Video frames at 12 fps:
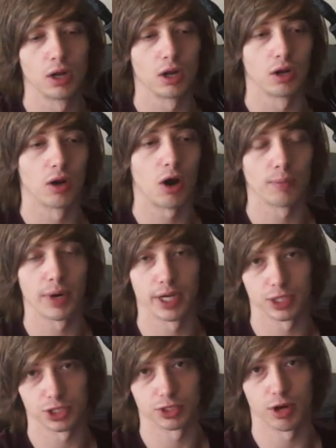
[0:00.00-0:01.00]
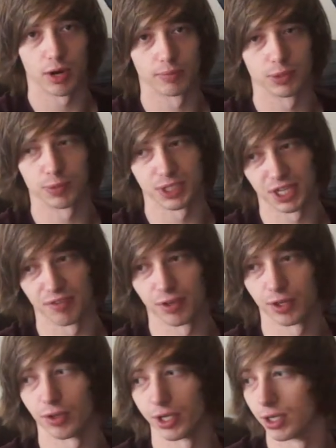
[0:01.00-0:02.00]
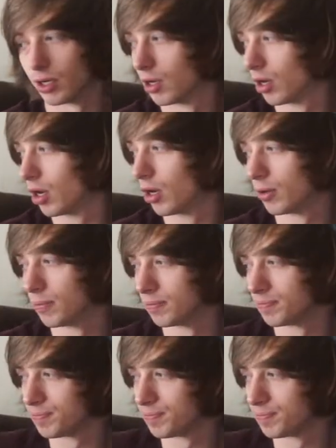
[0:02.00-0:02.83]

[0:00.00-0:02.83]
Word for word: on my Instagram specifically. Um,